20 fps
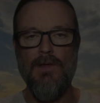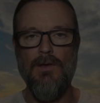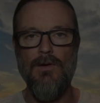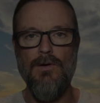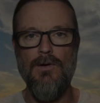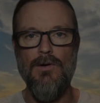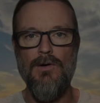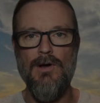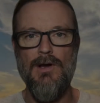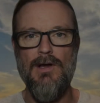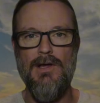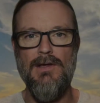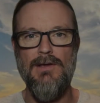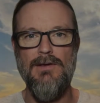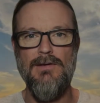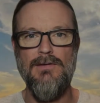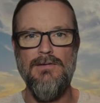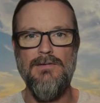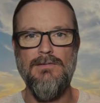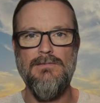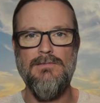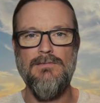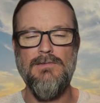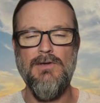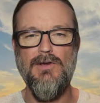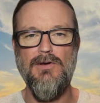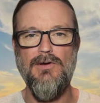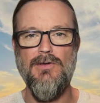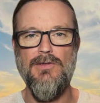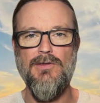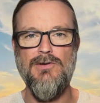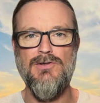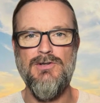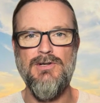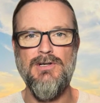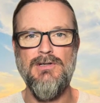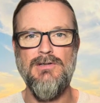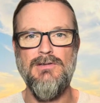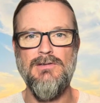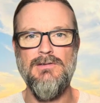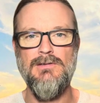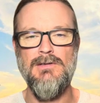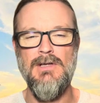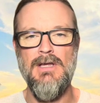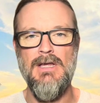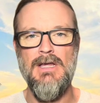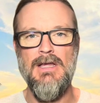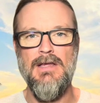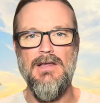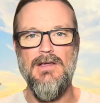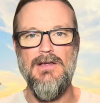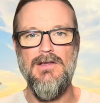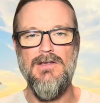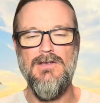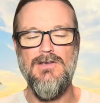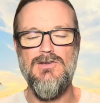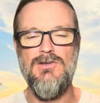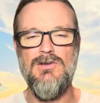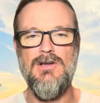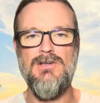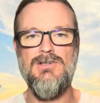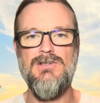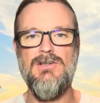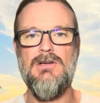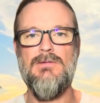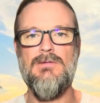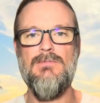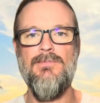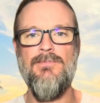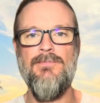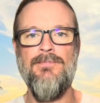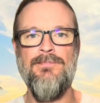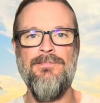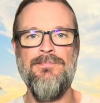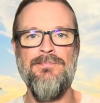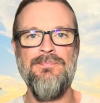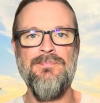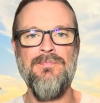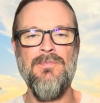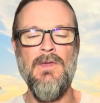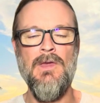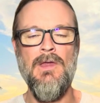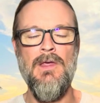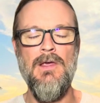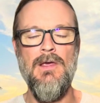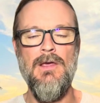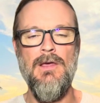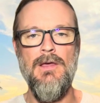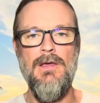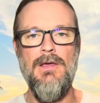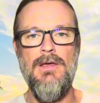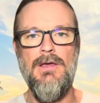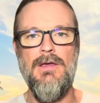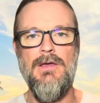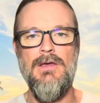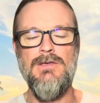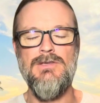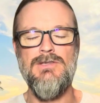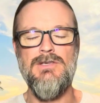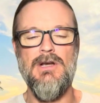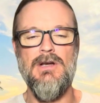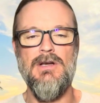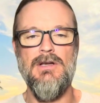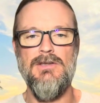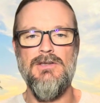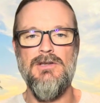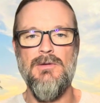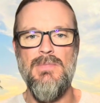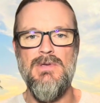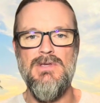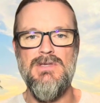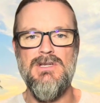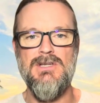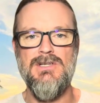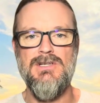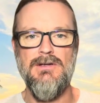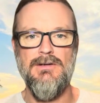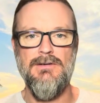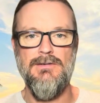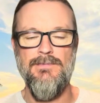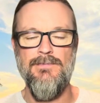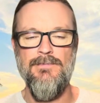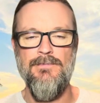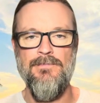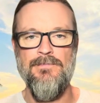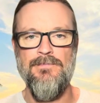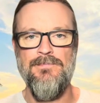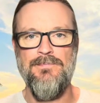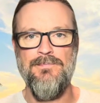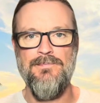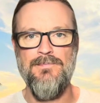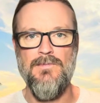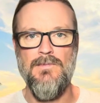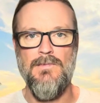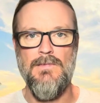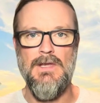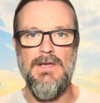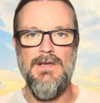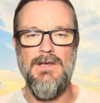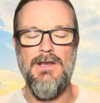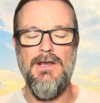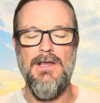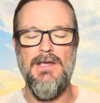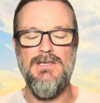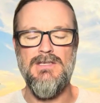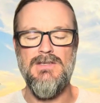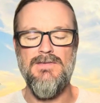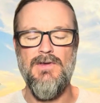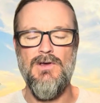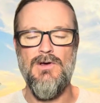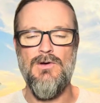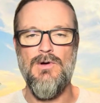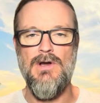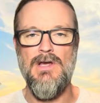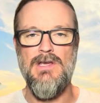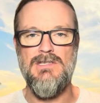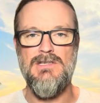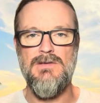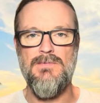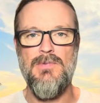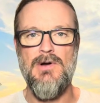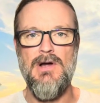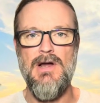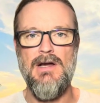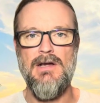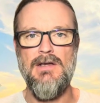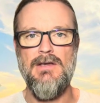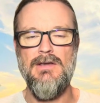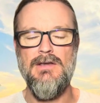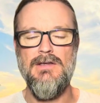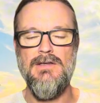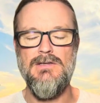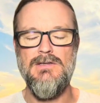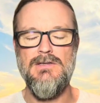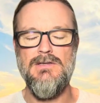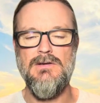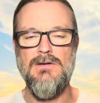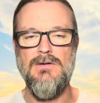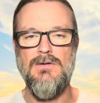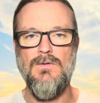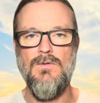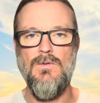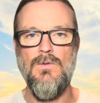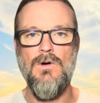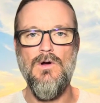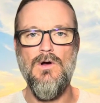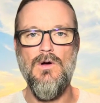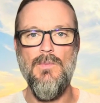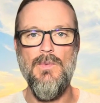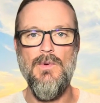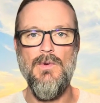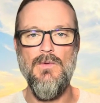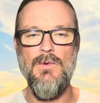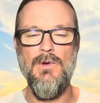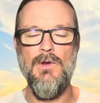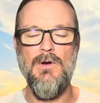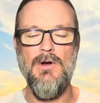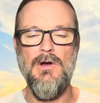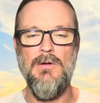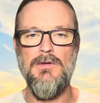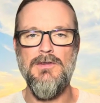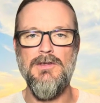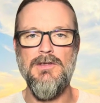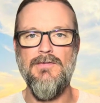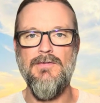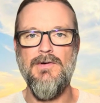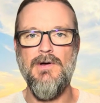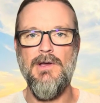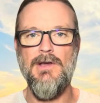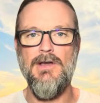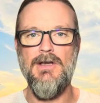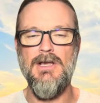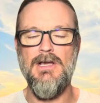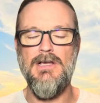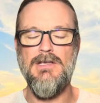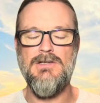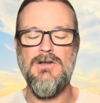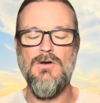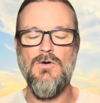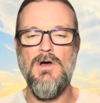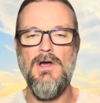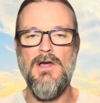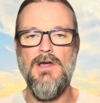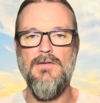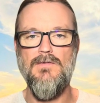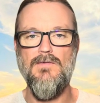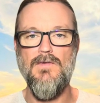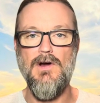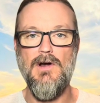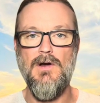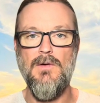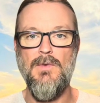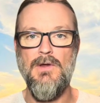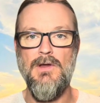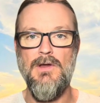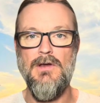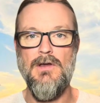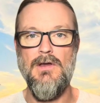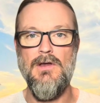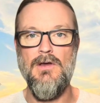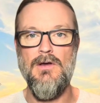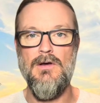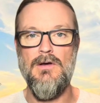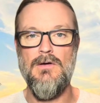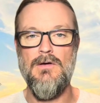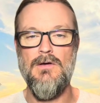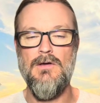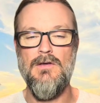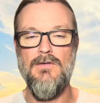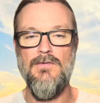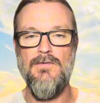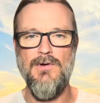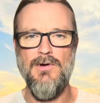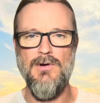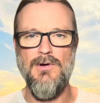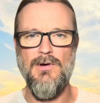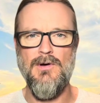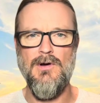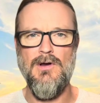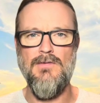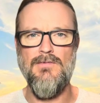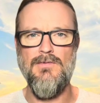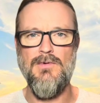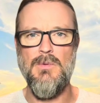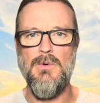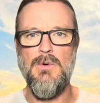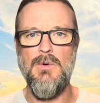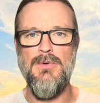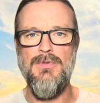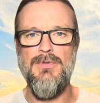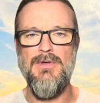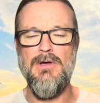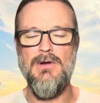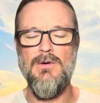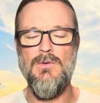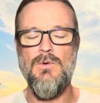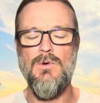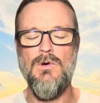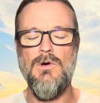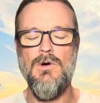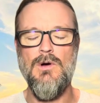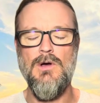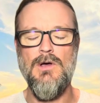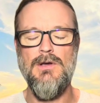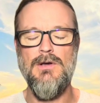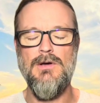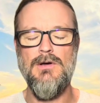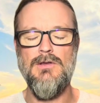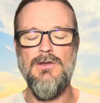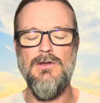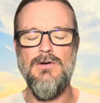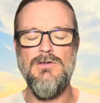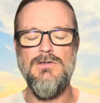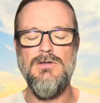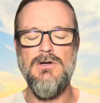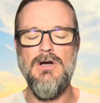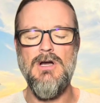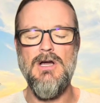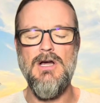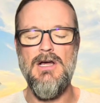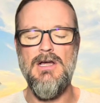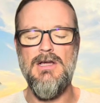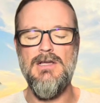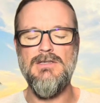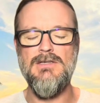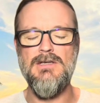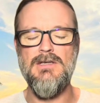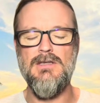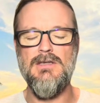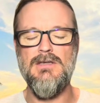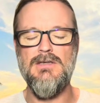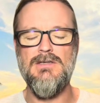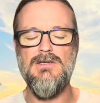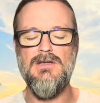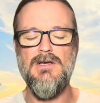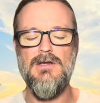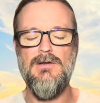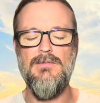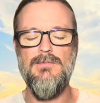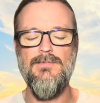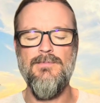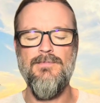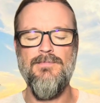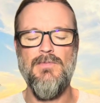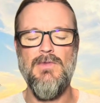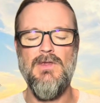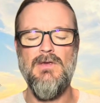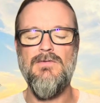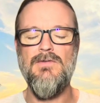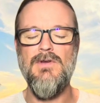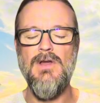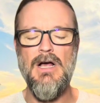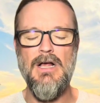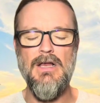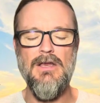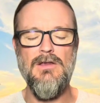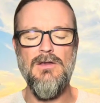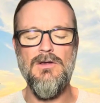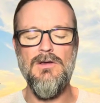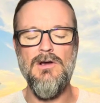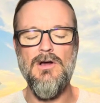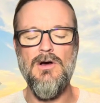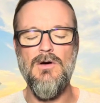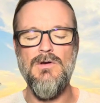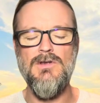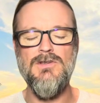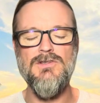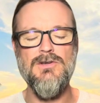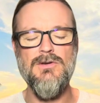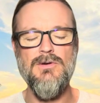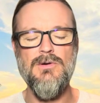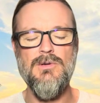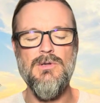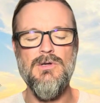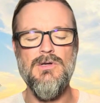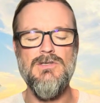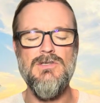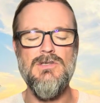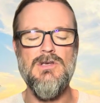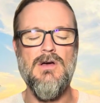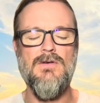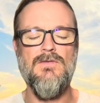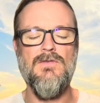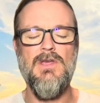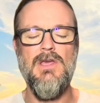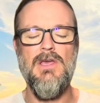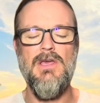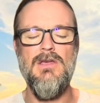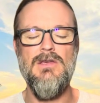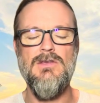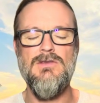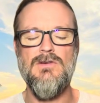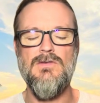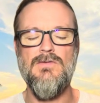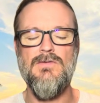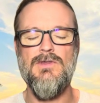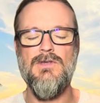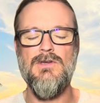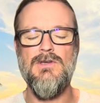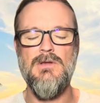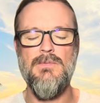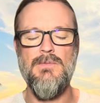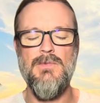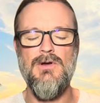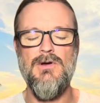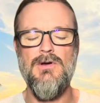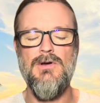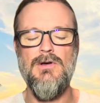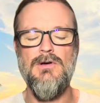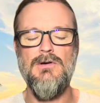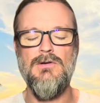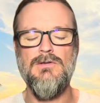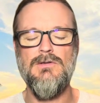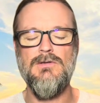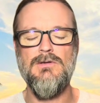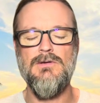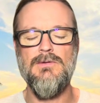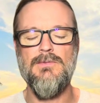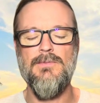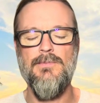All right. You know the drill. Just stretch up, settle into position. Today's field rest practice. We're hoping we are able to find a nice quiet environment. And if you're comfortable with it, we'll go ahead and close our eyes at this time. If not, you can always do a soft gaze over the tip of your nose.